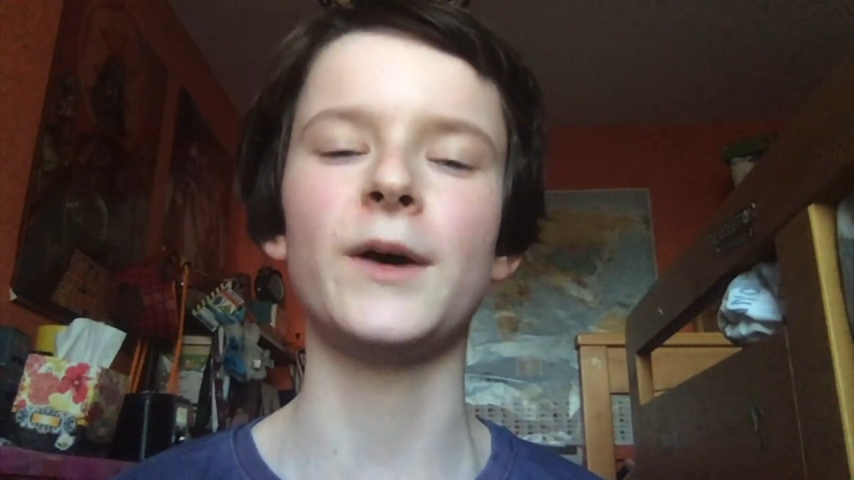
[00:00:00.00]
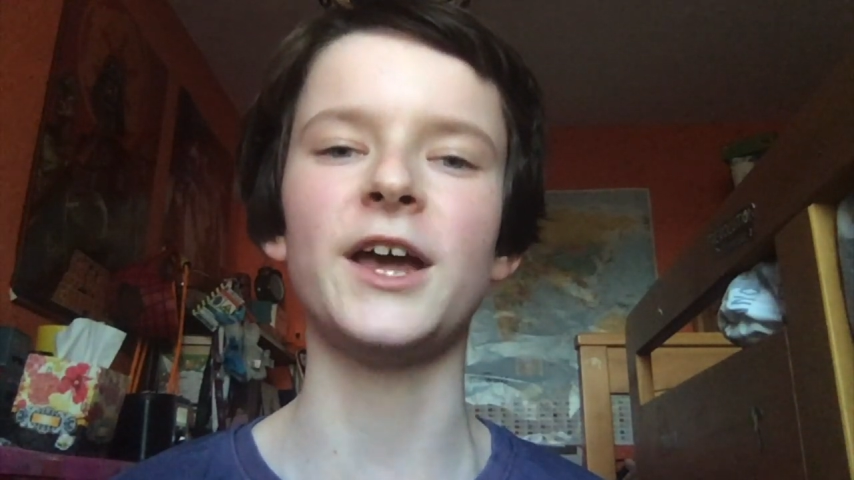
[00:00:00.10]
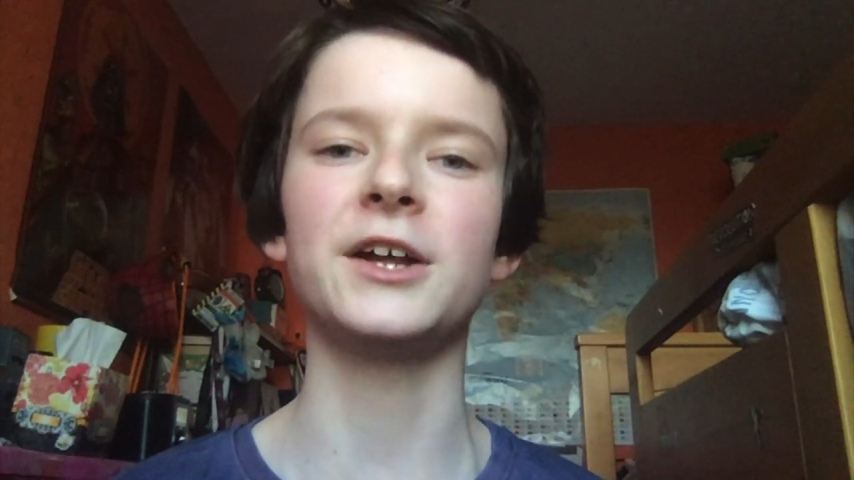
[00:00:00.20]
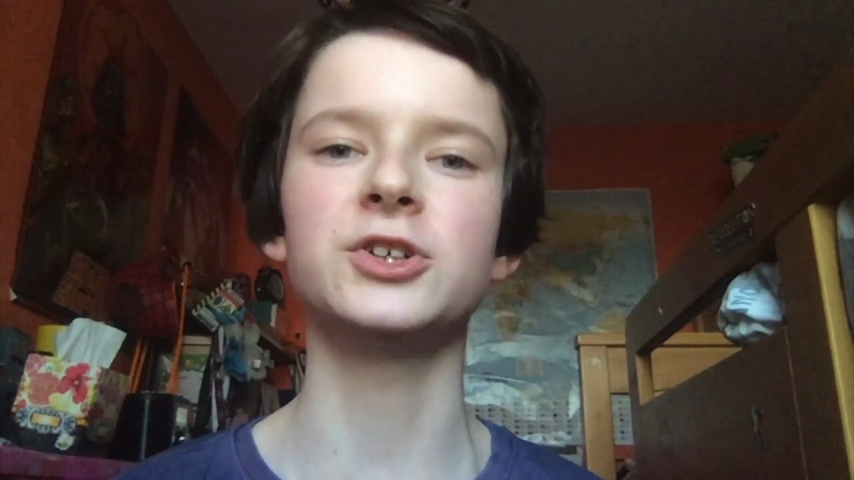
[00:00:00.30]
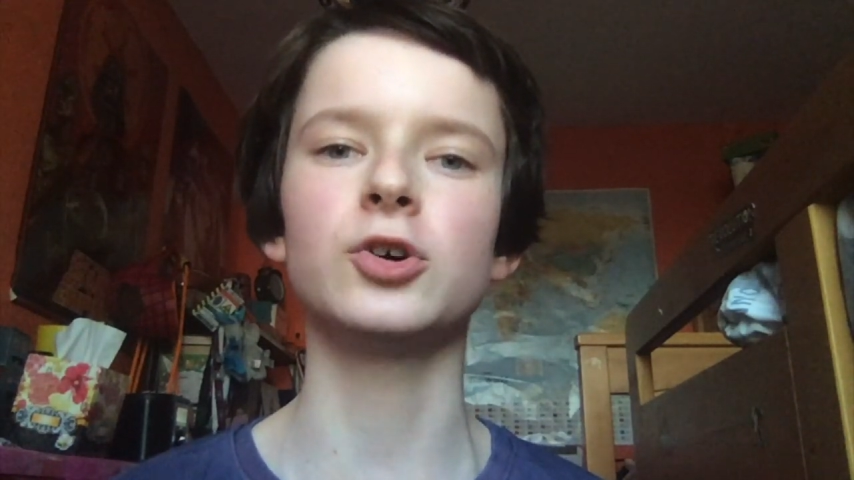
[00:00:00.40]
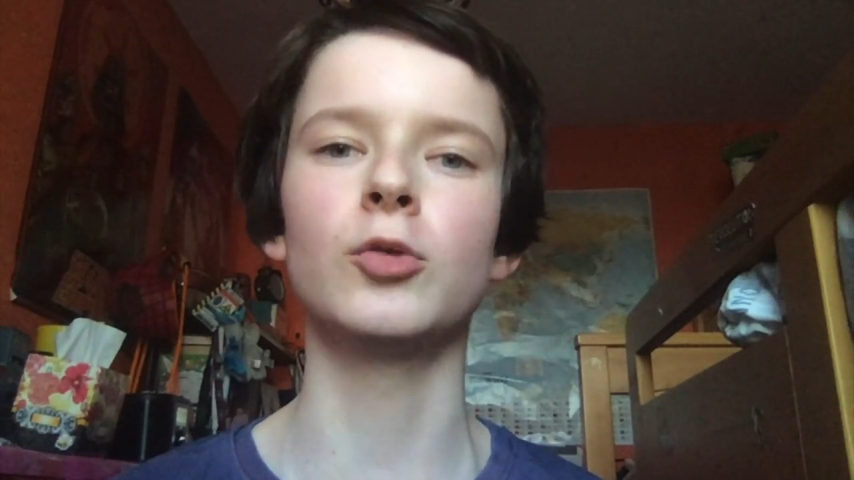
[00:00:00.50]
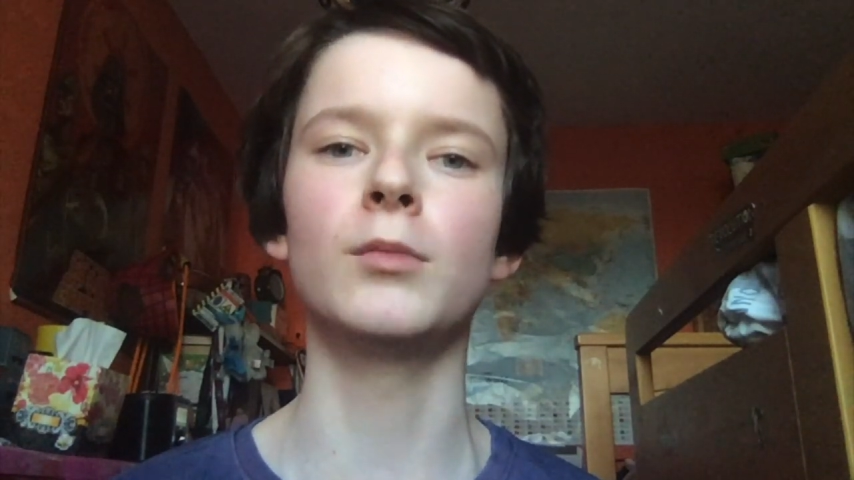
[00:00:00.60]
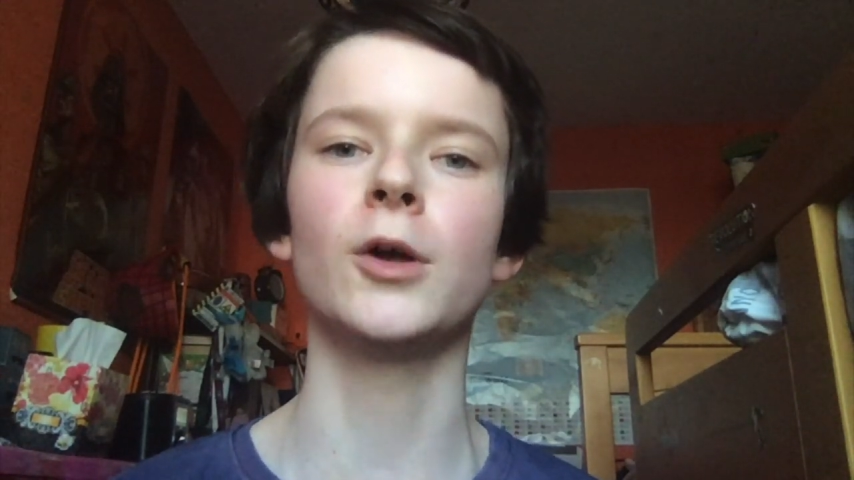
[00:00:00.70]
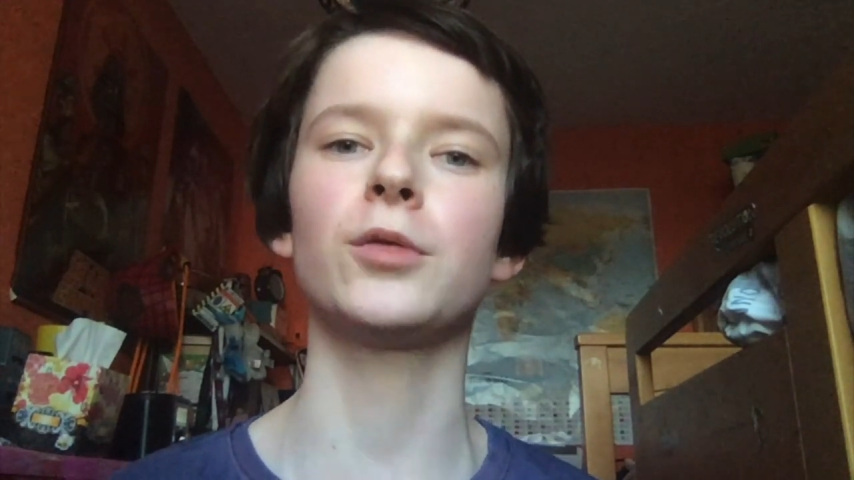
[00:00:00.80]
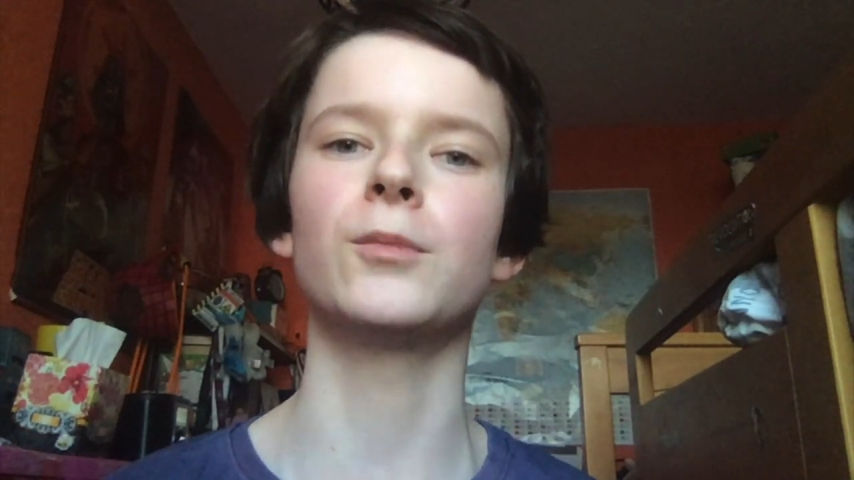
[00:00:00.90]
page
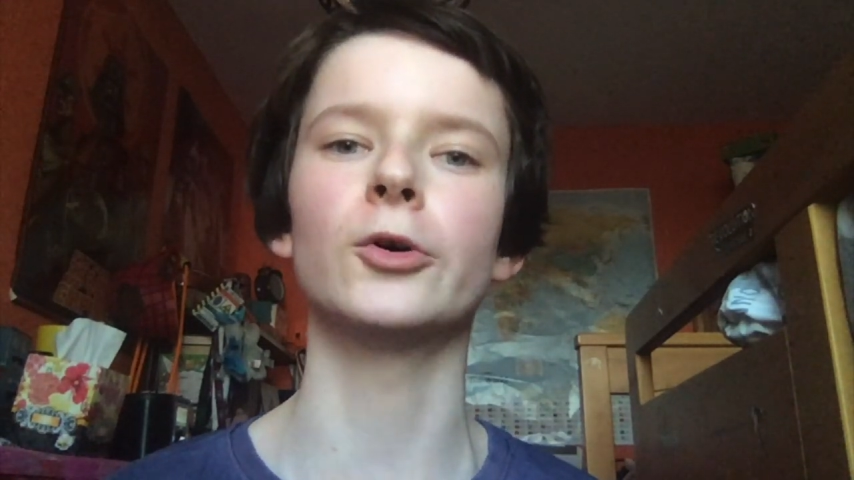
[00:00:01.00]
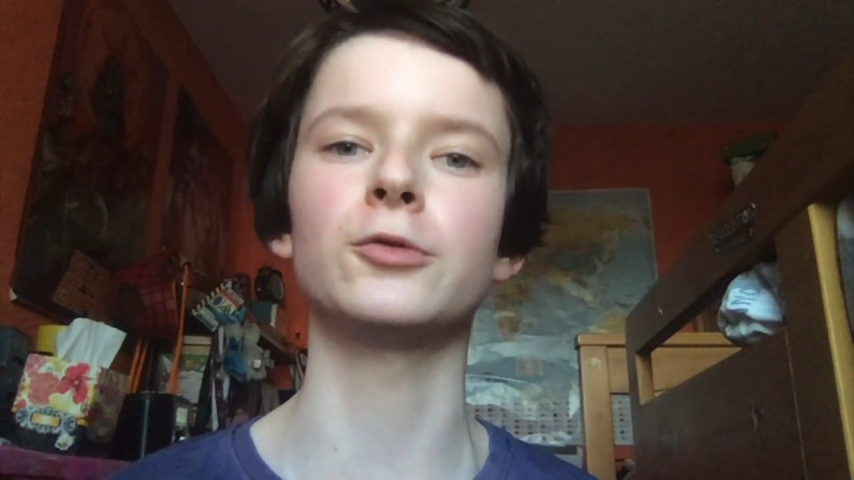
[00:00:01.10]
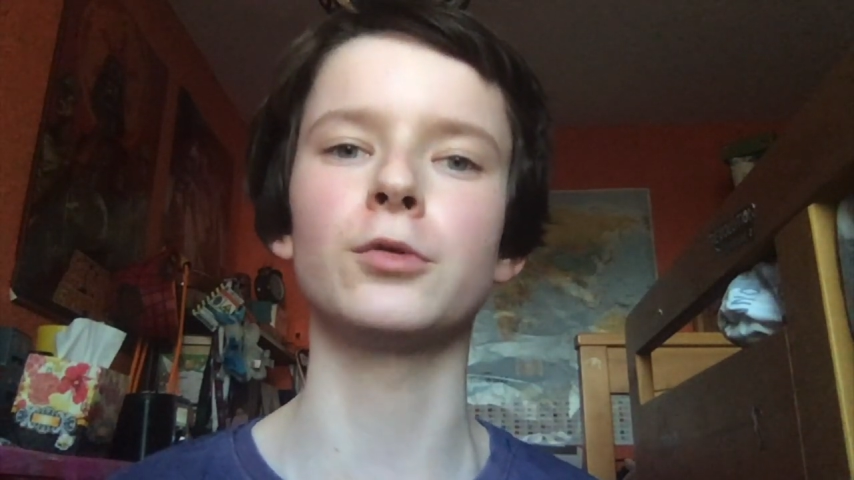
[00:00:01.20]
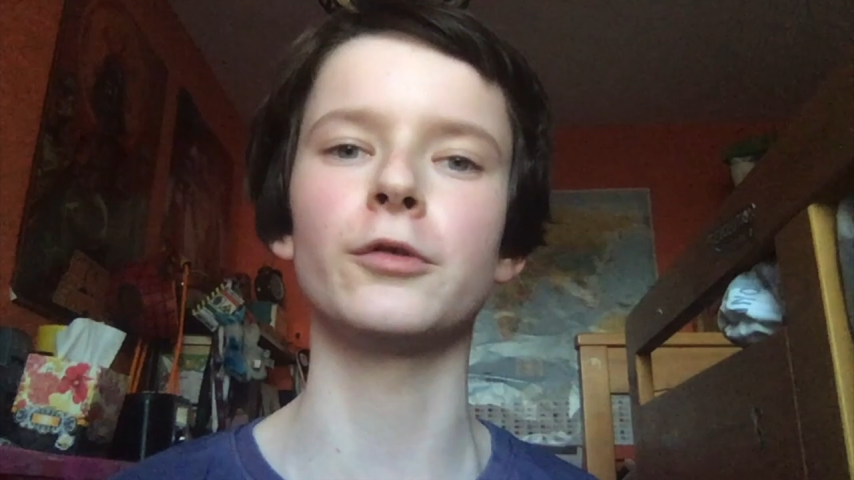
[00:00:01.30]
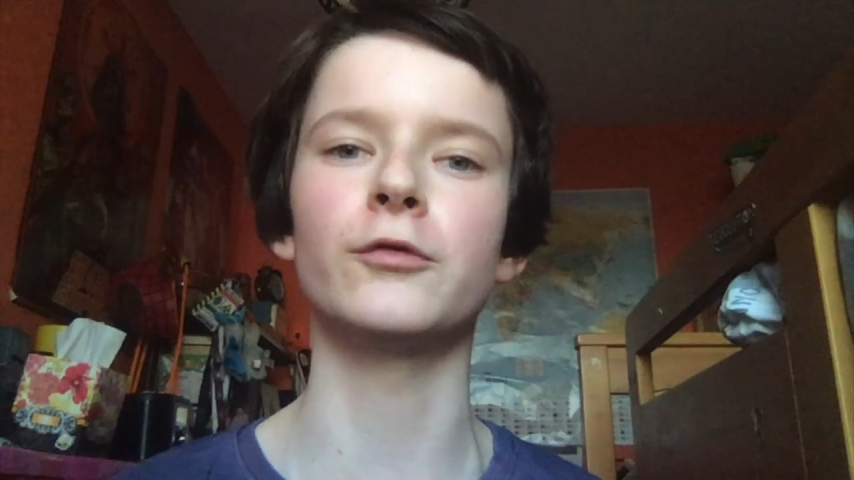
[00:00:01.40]
on most models of